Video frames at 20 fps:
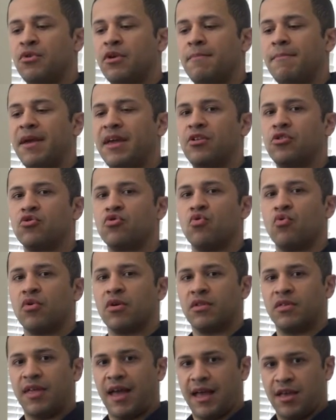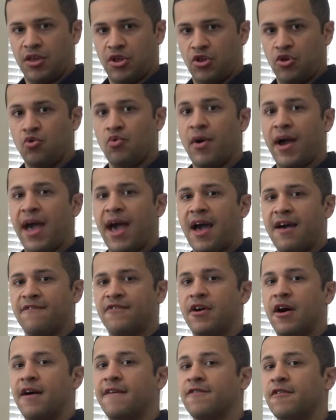can make sure that you
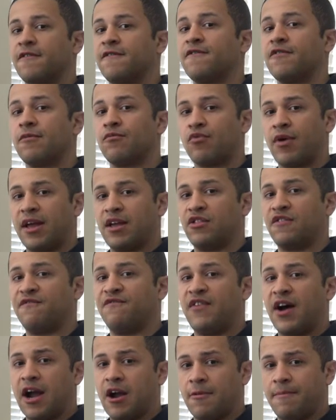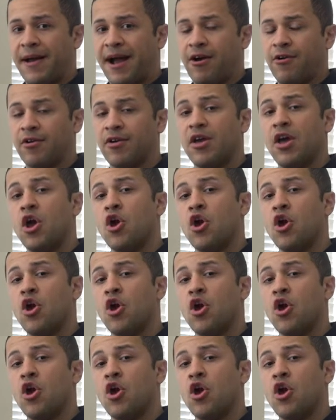have cover from ranged firepower.